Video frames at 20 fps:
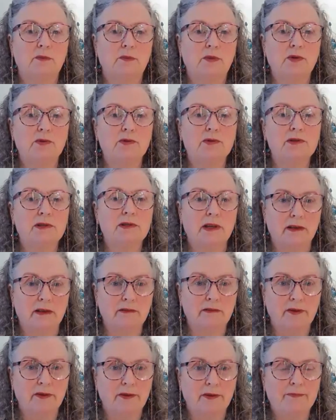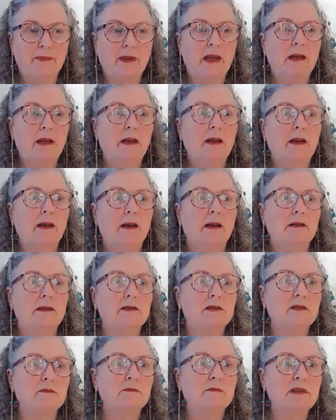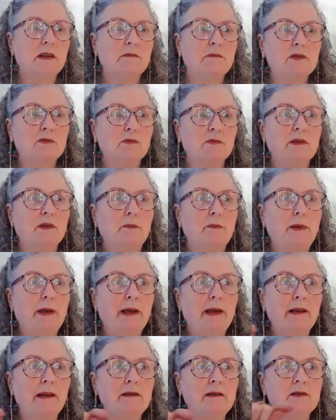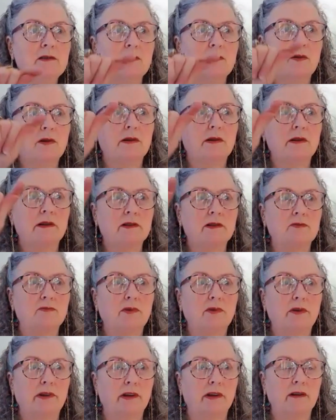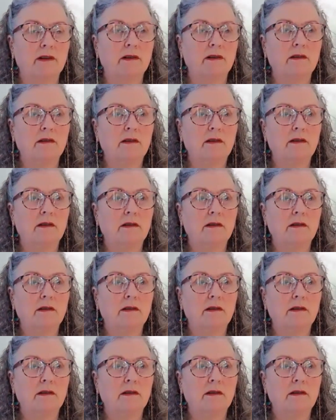keep you safe. And sometimes when the pain circuit is running,